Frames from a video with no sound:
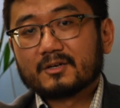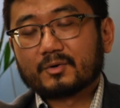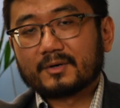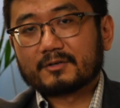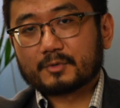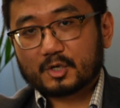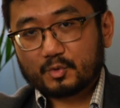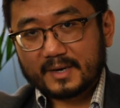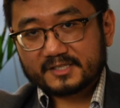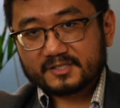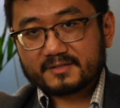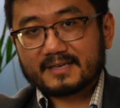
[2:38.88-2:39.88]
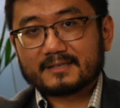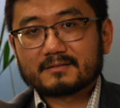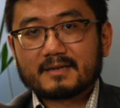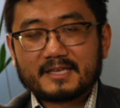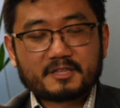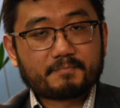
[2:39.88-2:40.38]
or requests that
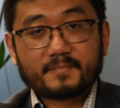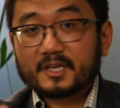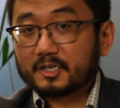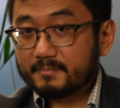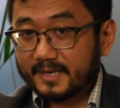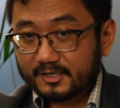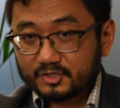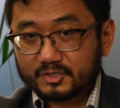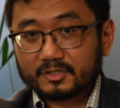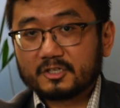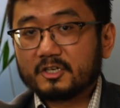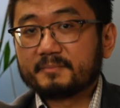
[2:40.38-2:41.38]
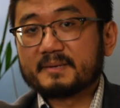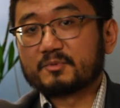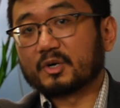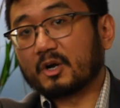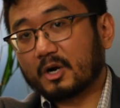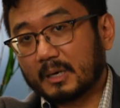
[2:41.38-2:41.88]
in the bigger picture could be
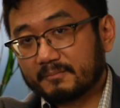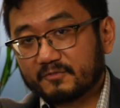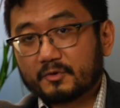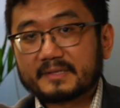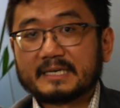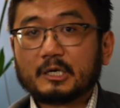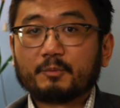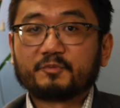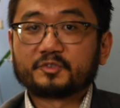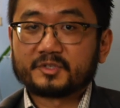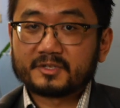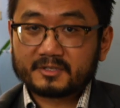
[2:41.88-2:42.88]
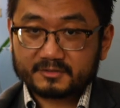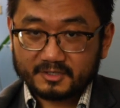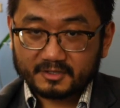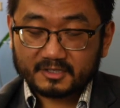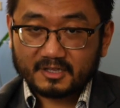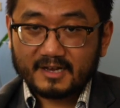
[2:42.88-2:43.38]
more harmful than helpful to
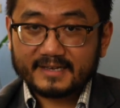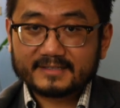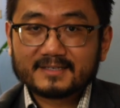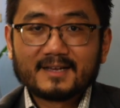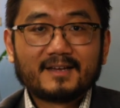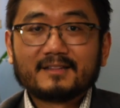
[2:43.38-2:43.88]
the client.